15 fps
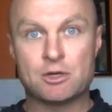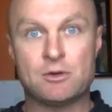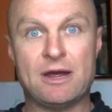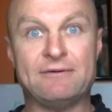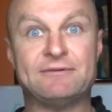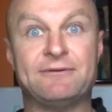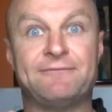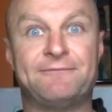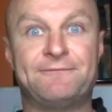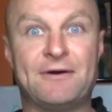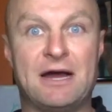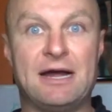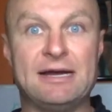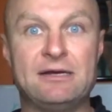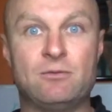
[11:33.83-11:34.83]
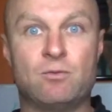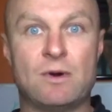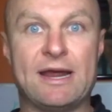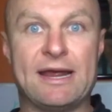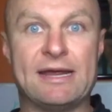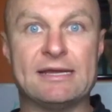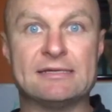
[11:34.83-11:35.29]
You have to find
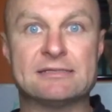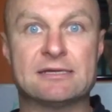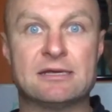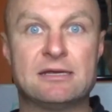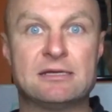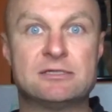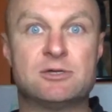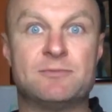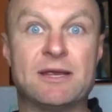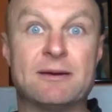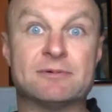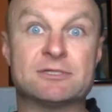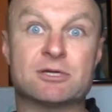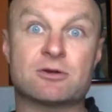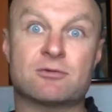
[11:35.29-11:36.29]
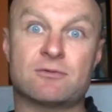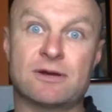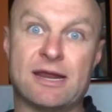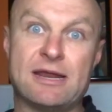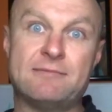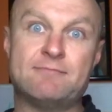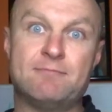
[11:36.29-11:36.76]
ways to be able to
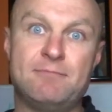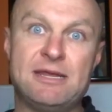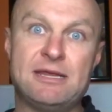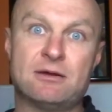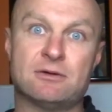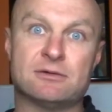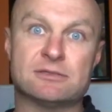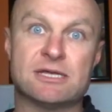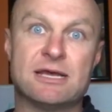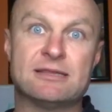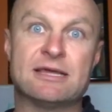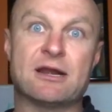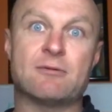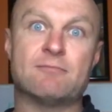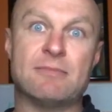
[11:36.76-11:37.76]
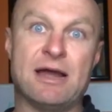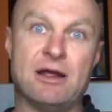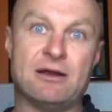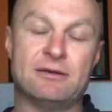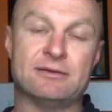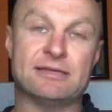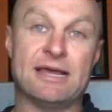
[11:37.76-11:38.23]
create meals
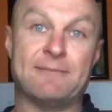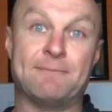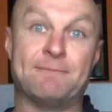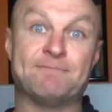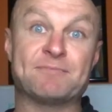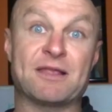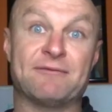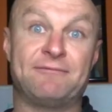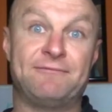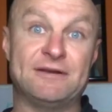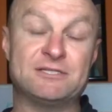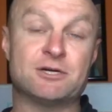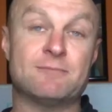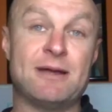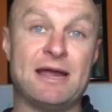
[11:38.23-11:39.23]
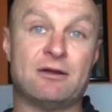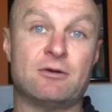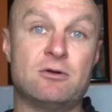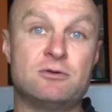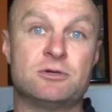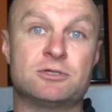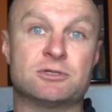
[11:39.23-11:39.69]
that fit your
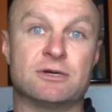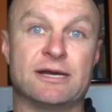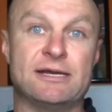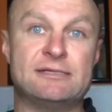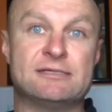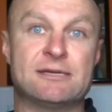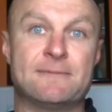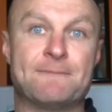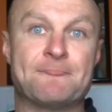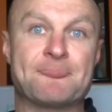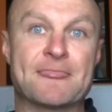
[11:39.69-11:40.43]
macronutrients